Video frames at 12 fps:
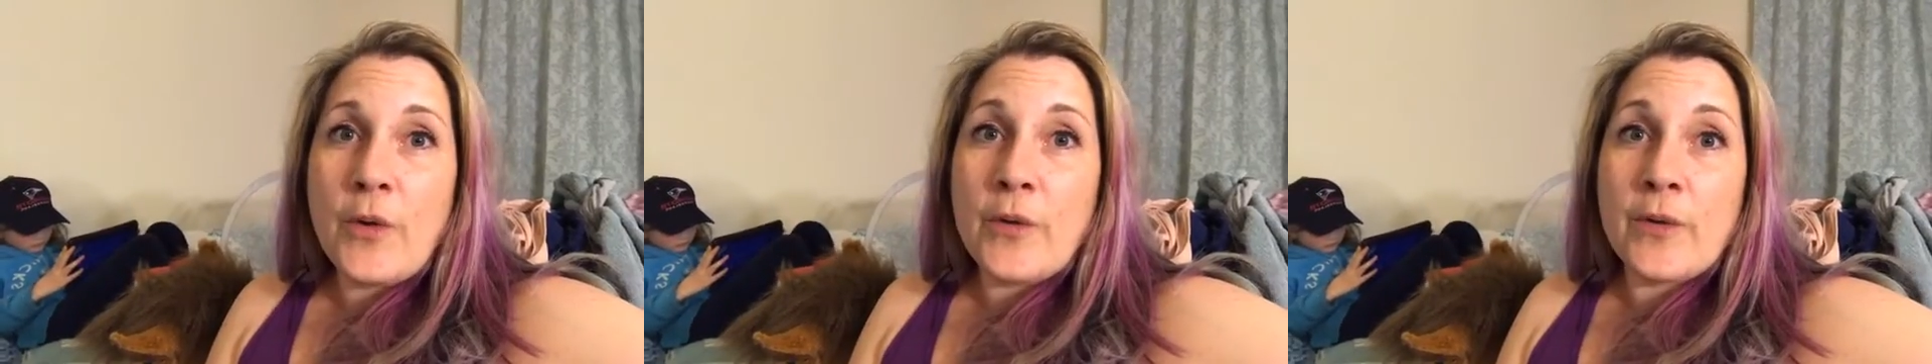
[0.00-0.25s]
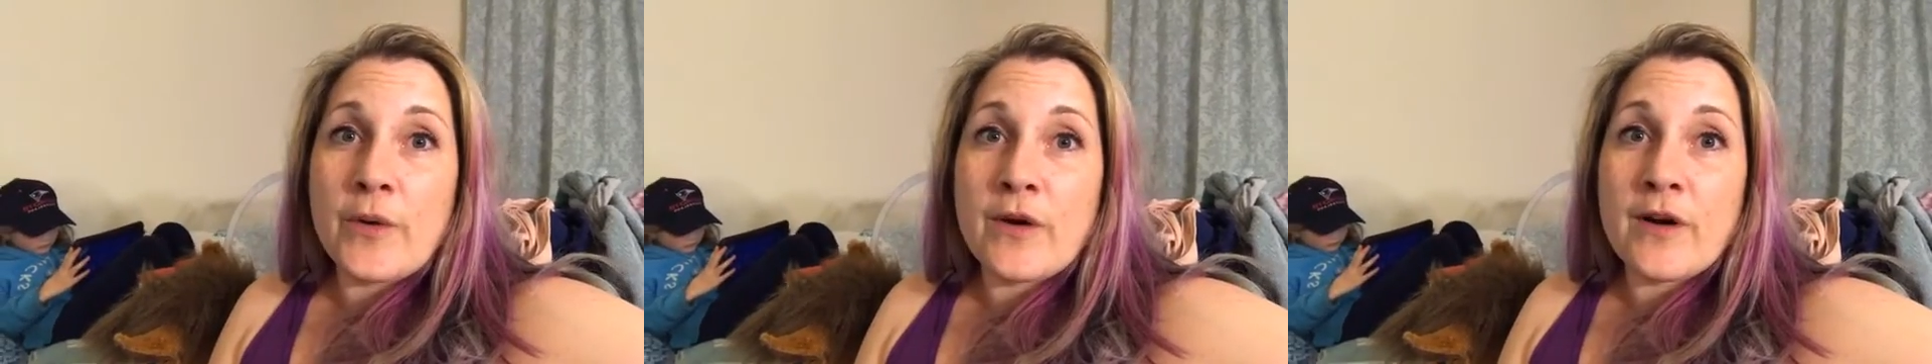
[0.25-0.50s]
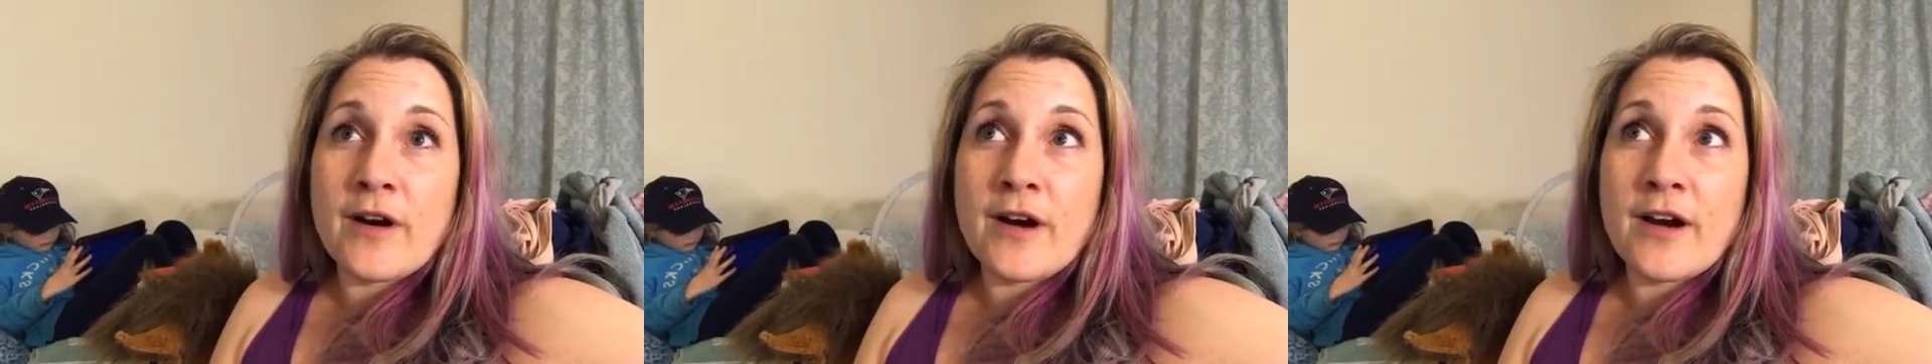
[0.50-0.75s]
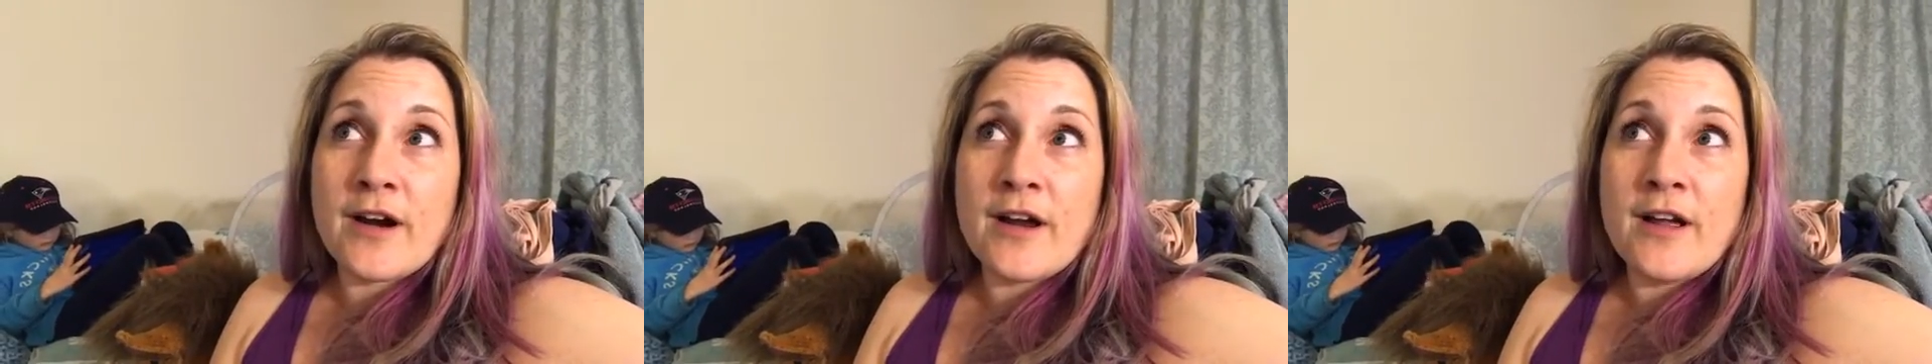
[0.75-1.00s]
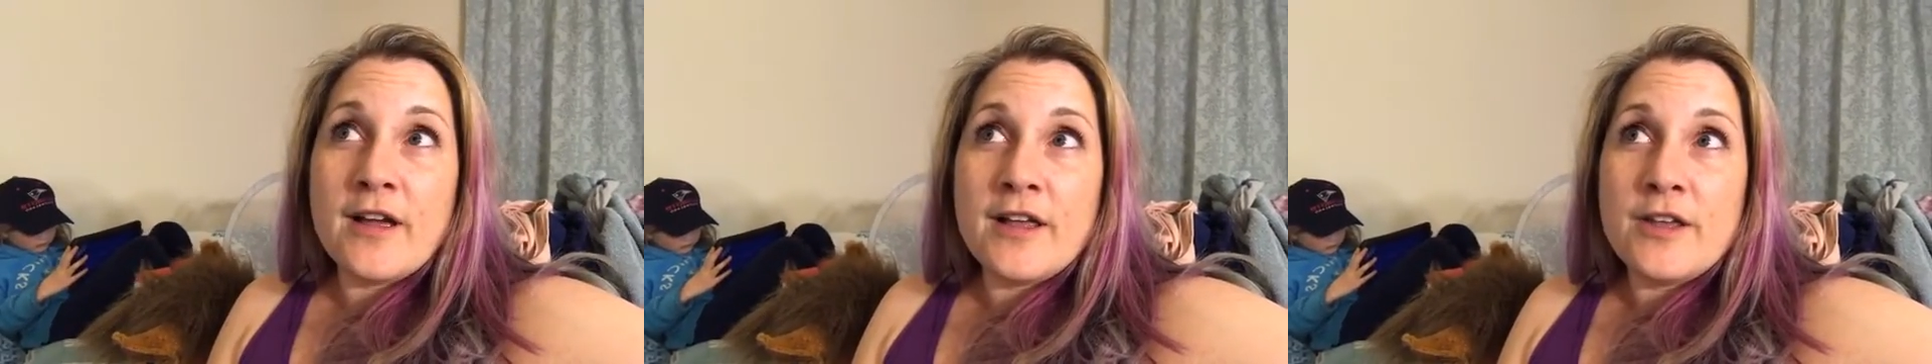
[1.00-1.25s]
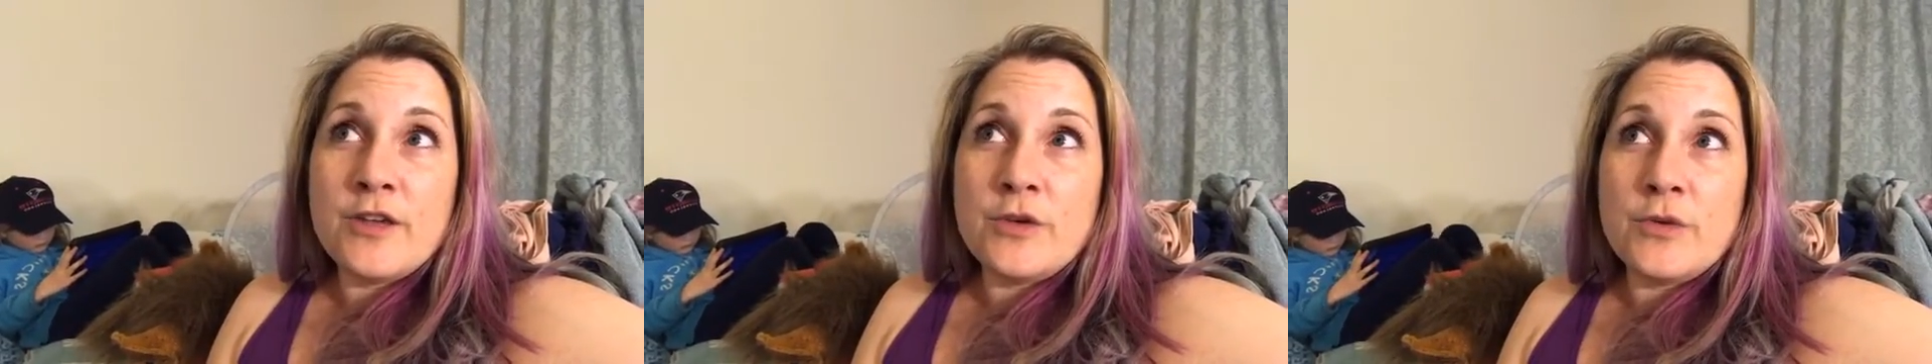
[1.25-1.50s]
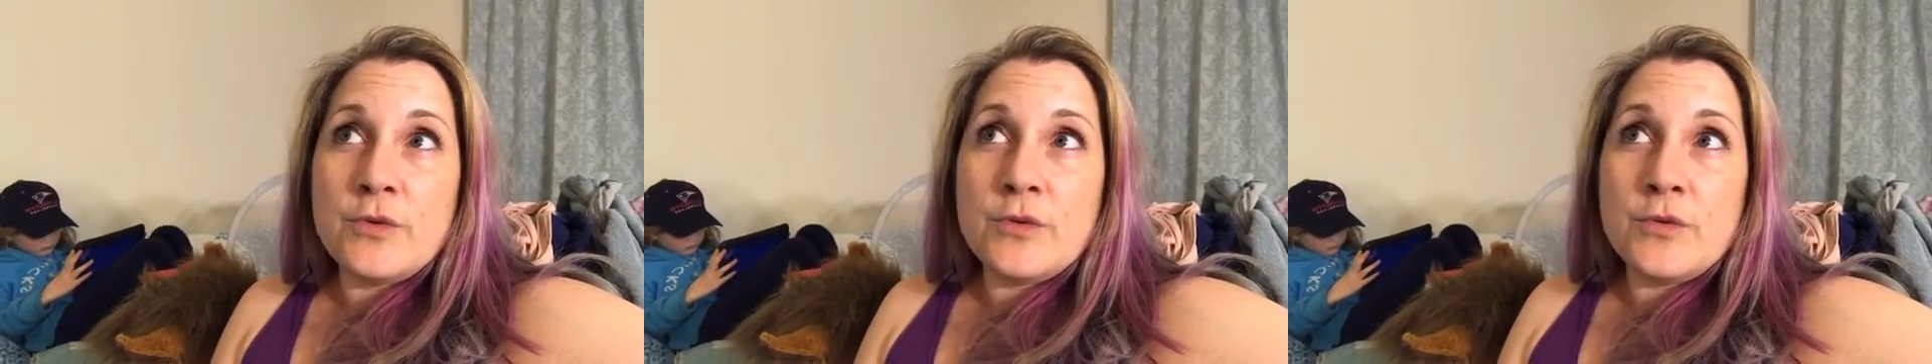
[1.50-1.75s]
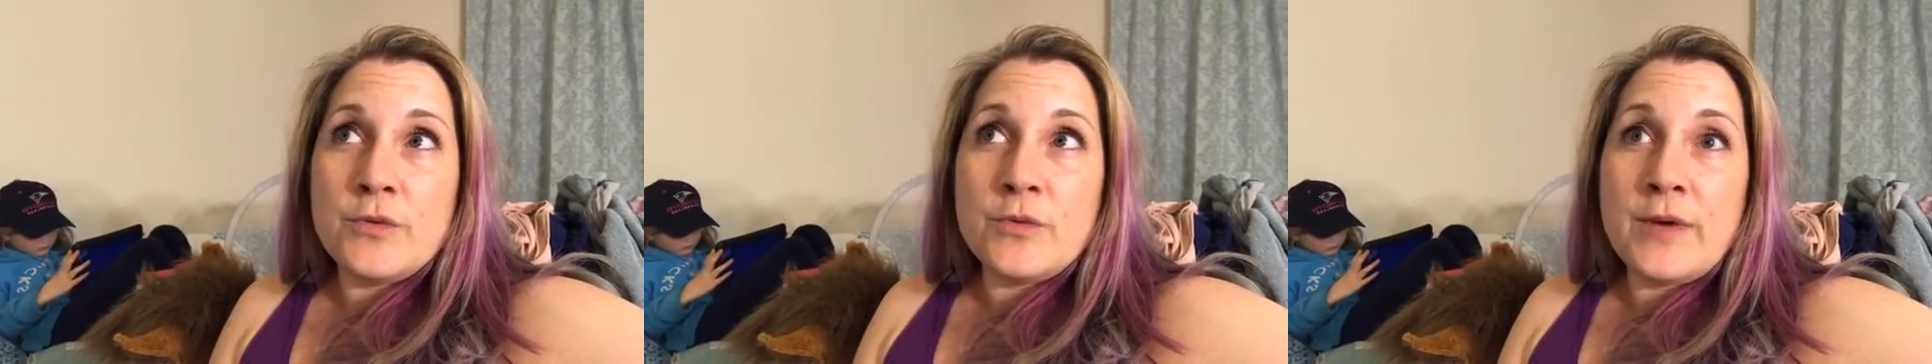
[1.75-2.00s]
or
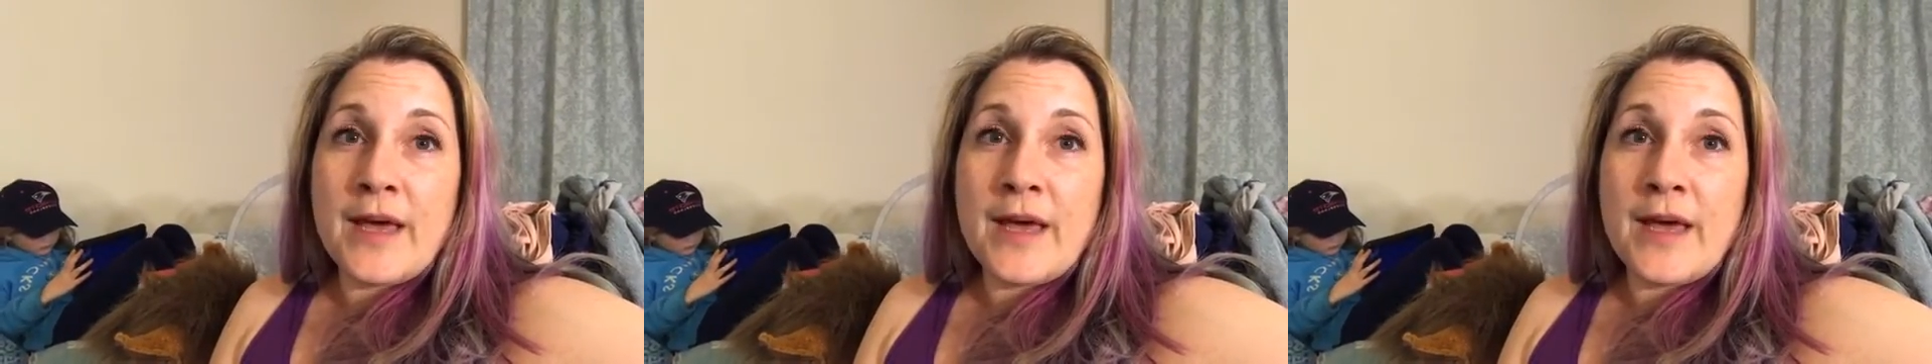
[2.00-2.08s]
you